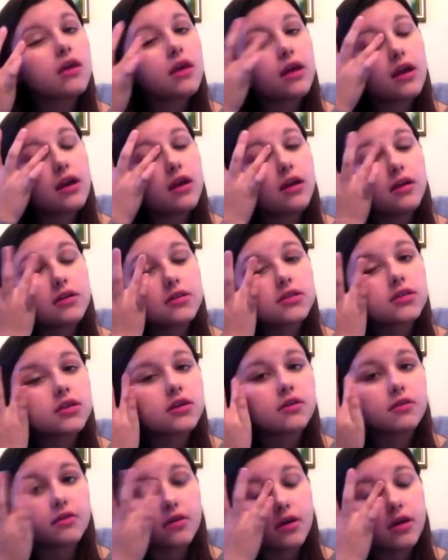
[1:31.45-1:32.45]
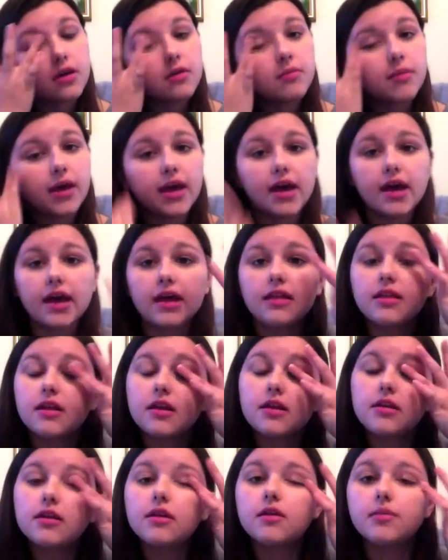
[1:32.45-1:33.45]
And also on my eyelid
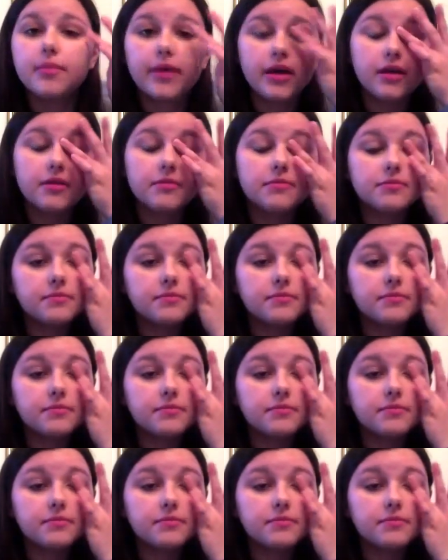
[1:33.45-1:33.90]
a little bit.